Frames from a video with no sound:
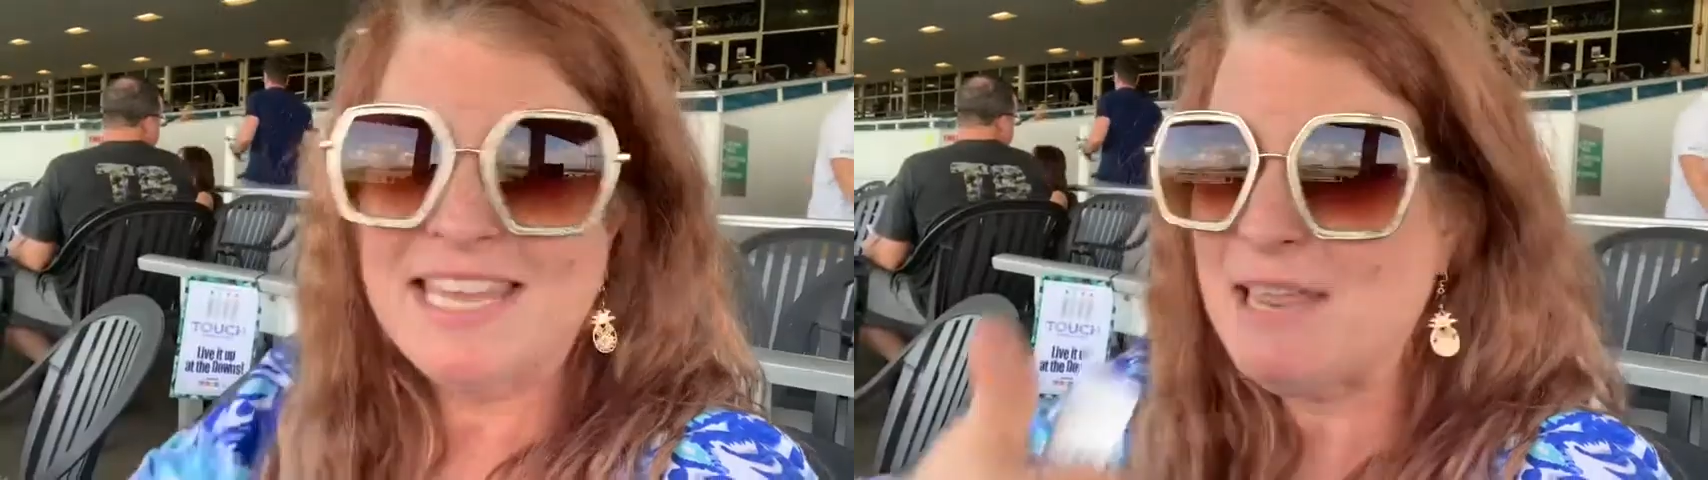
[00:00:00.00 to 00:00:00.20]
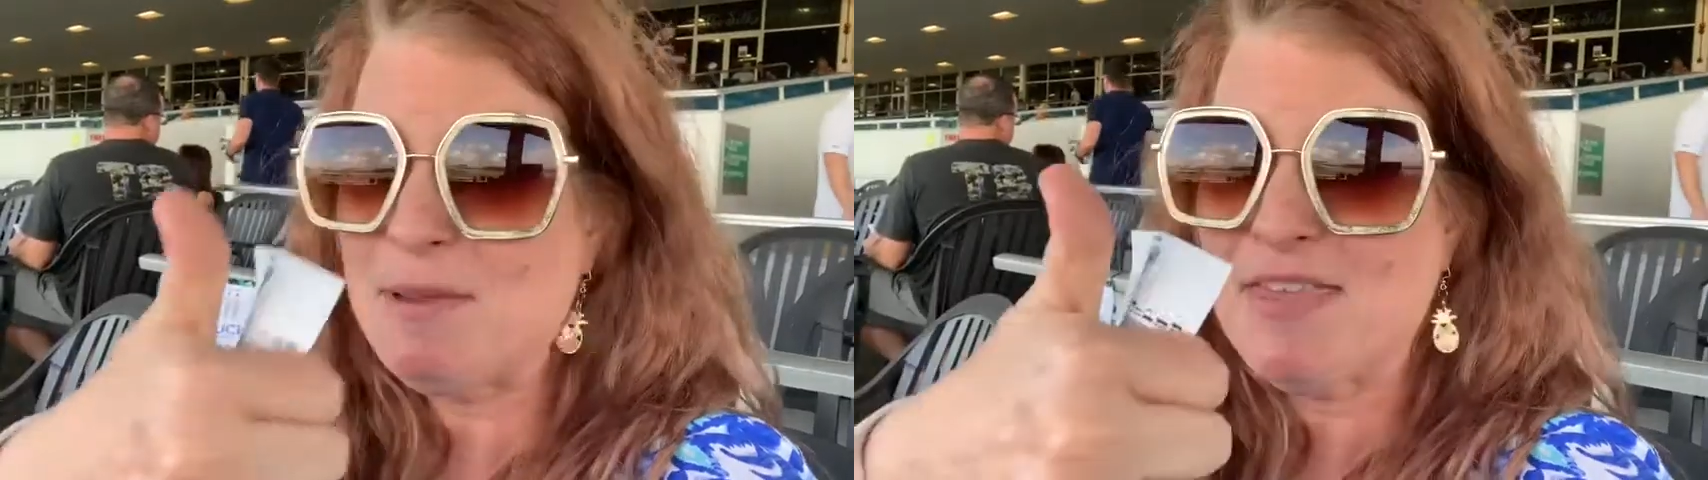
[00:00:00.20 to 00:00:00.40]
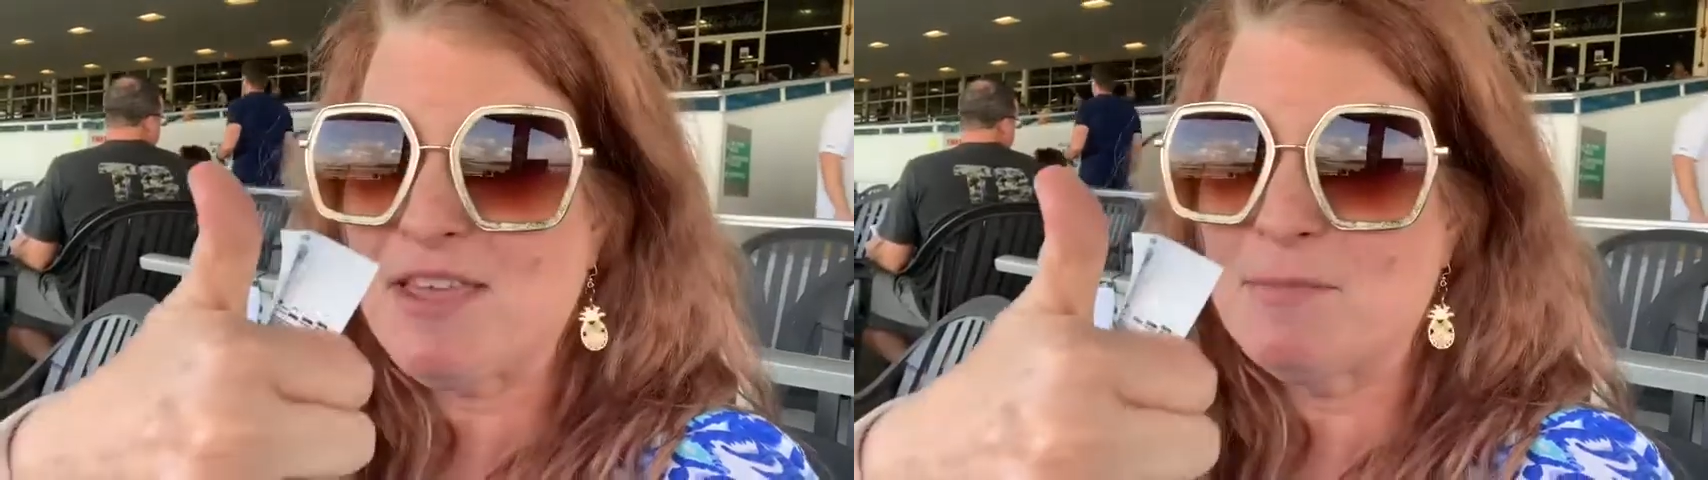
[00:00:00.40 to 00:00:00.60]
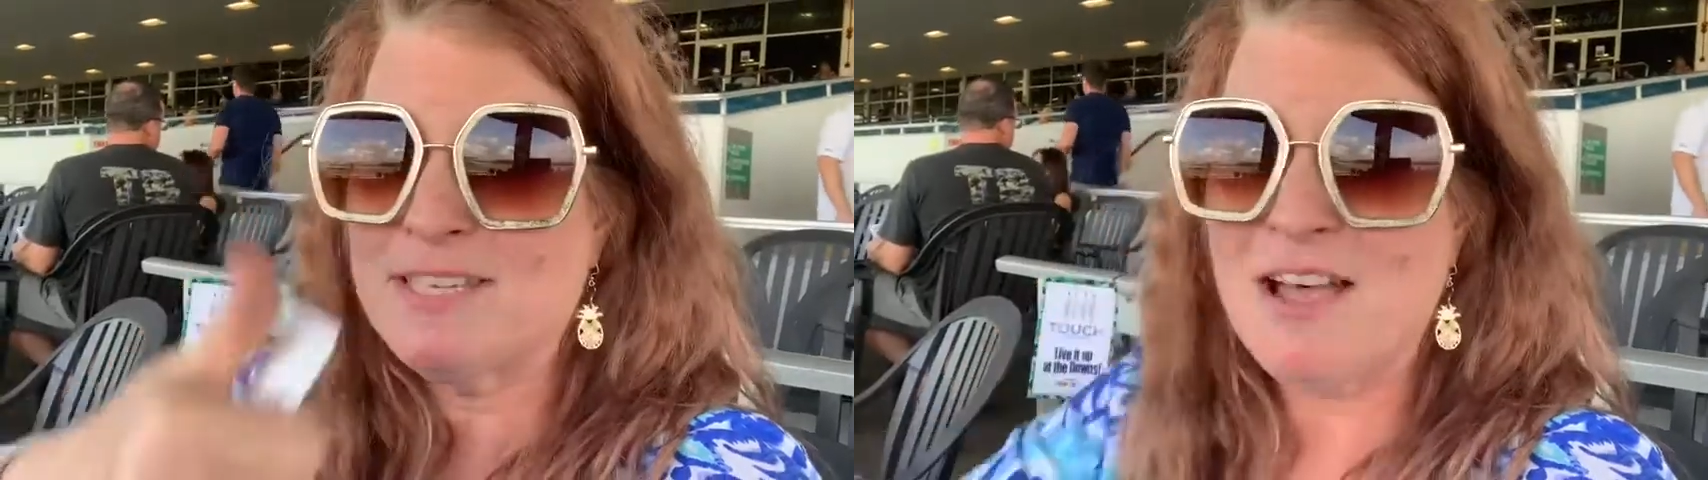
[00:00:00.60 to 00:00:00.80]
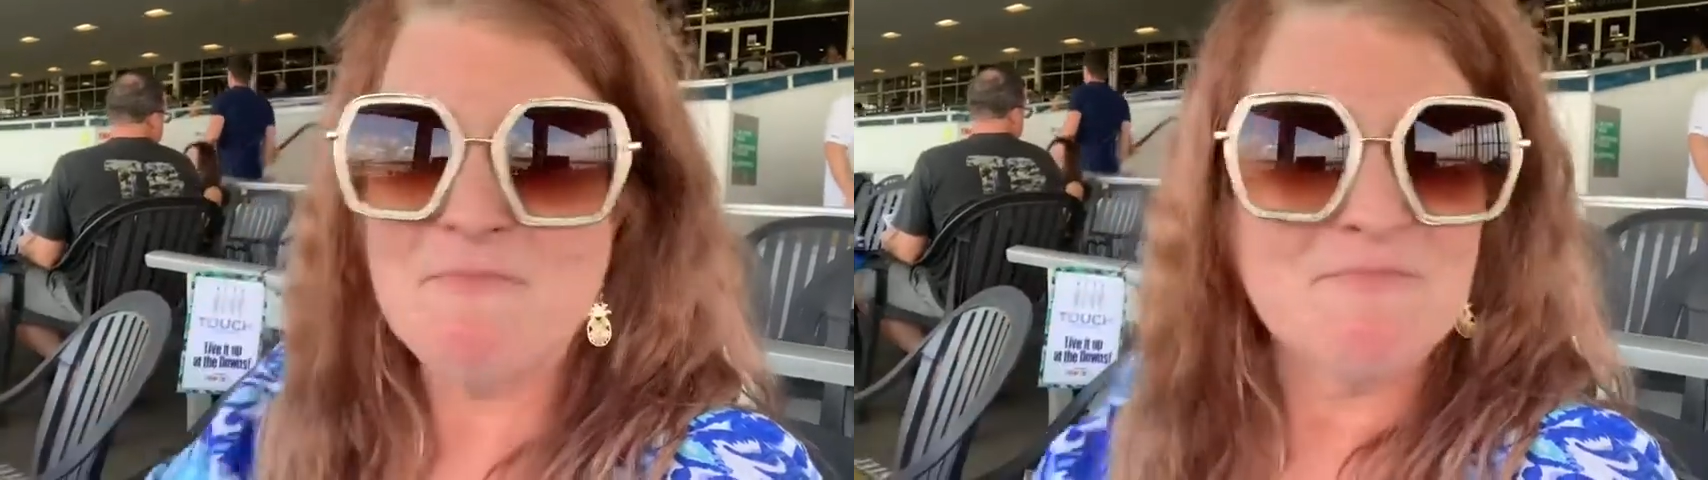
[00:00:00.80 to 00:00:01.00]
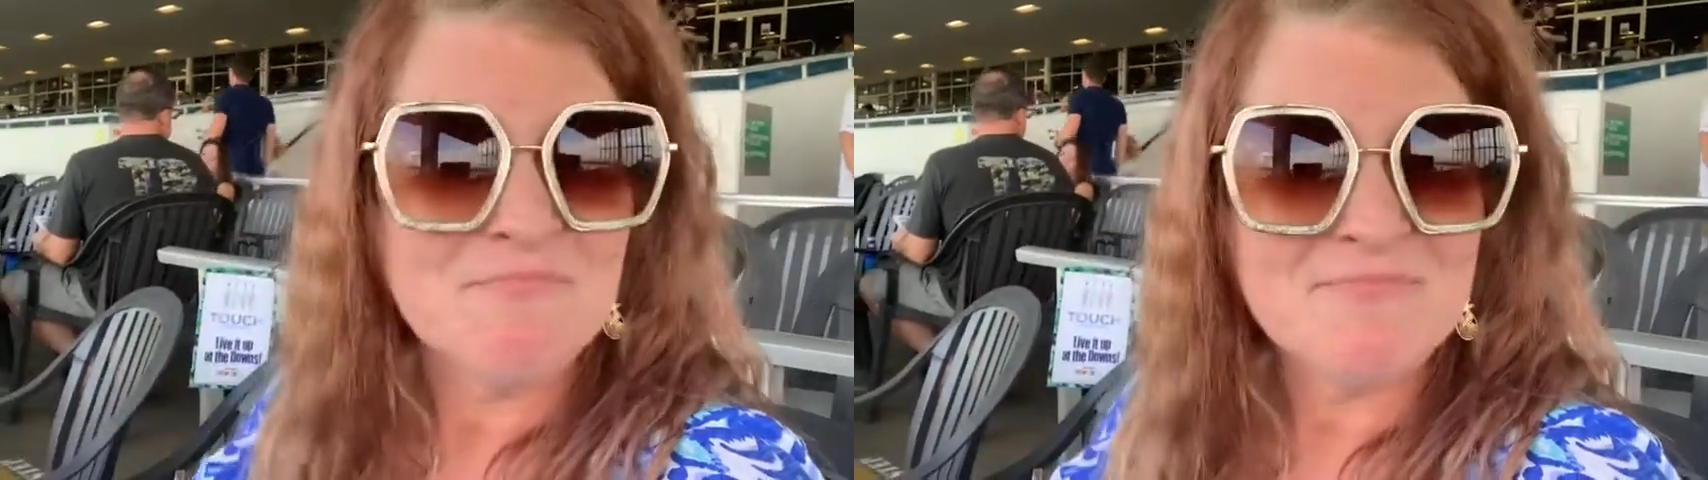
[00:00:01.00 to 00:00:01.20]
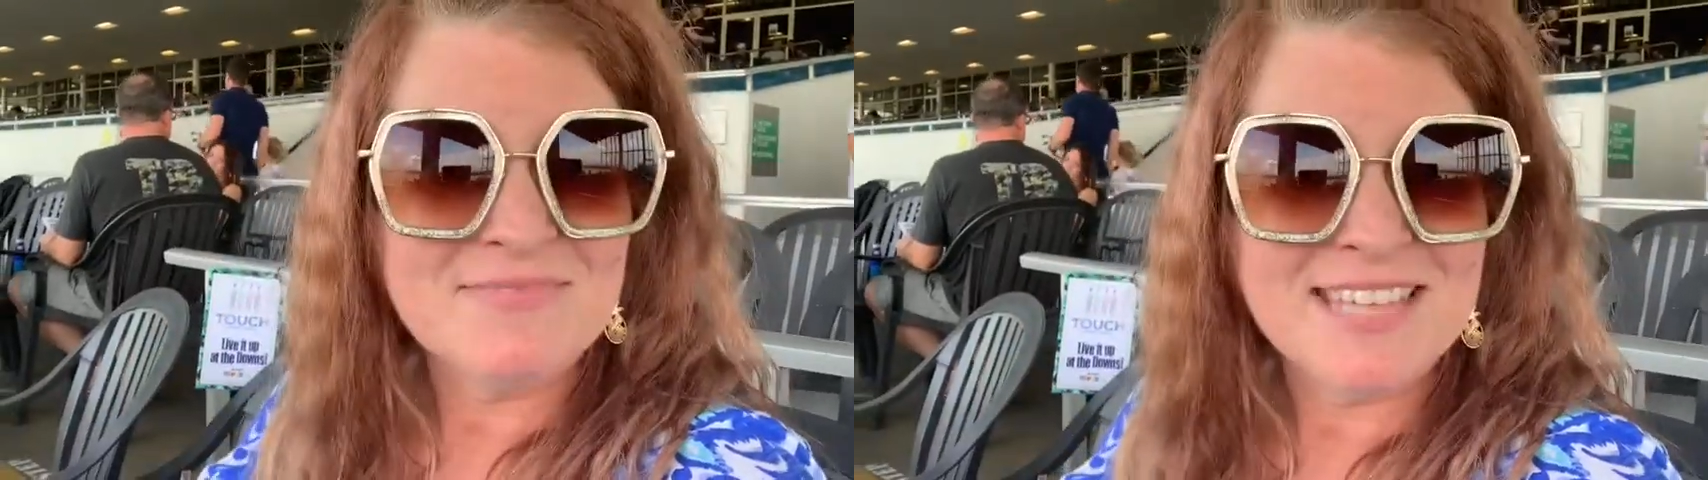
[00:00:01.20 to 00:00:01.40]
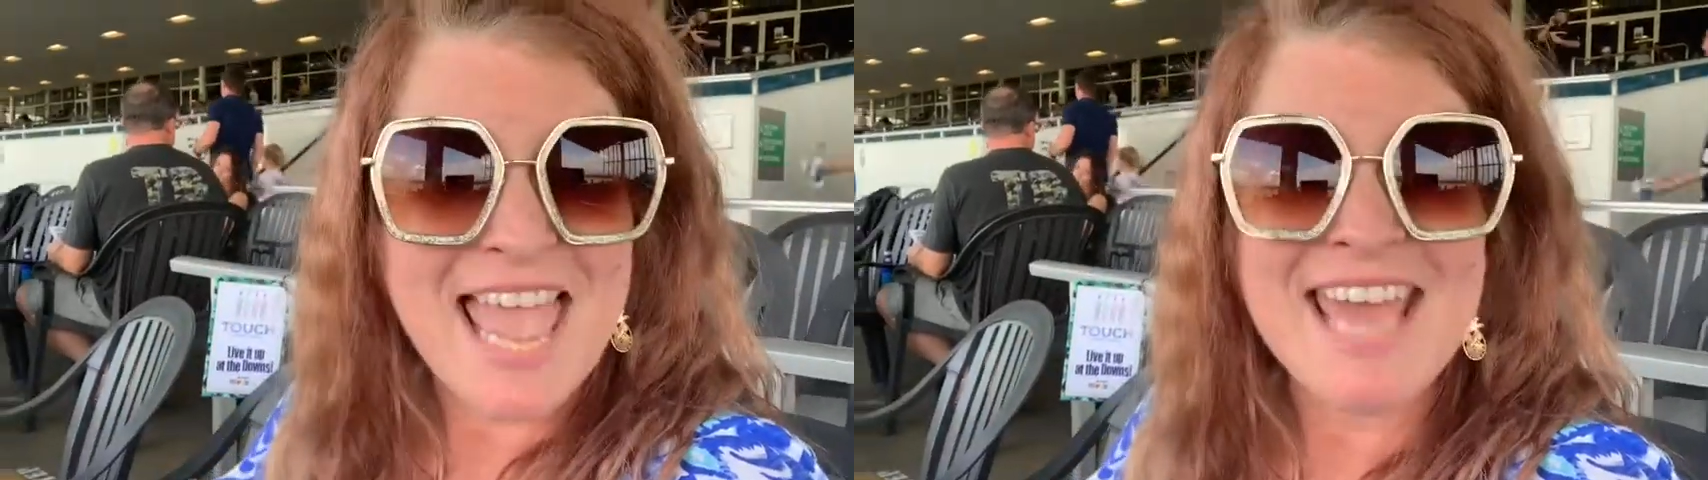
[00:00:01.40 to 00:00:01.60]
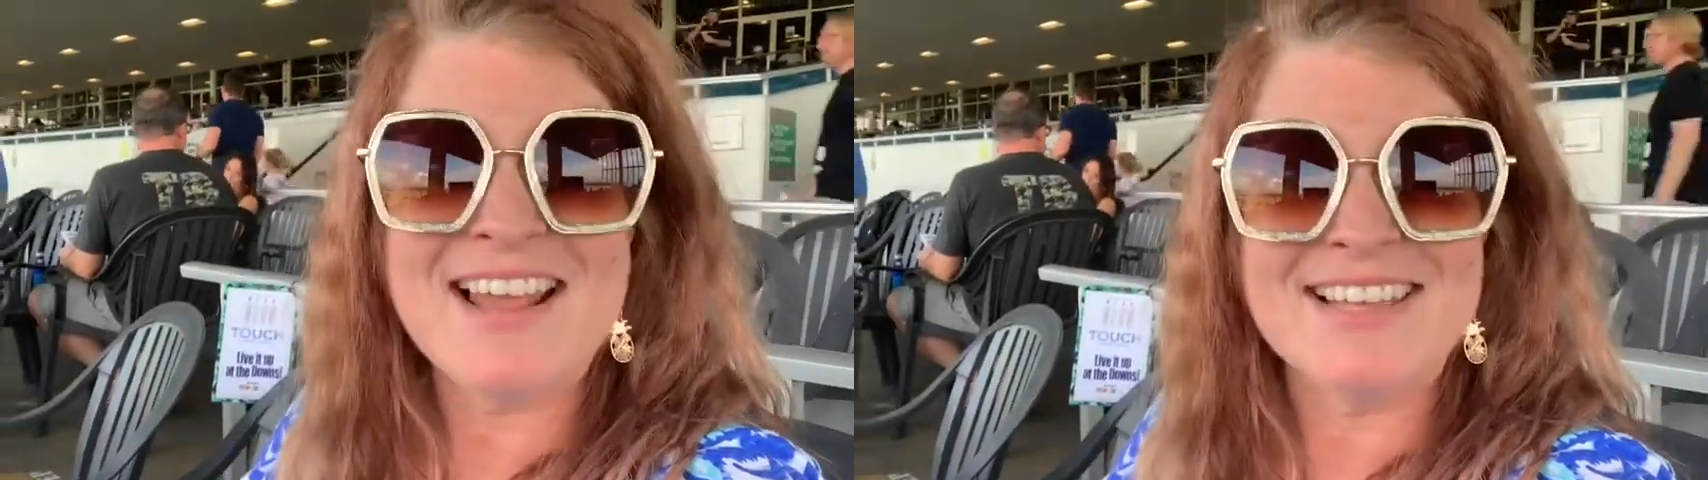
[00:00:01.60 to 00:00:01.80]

Give me a thumbs up, and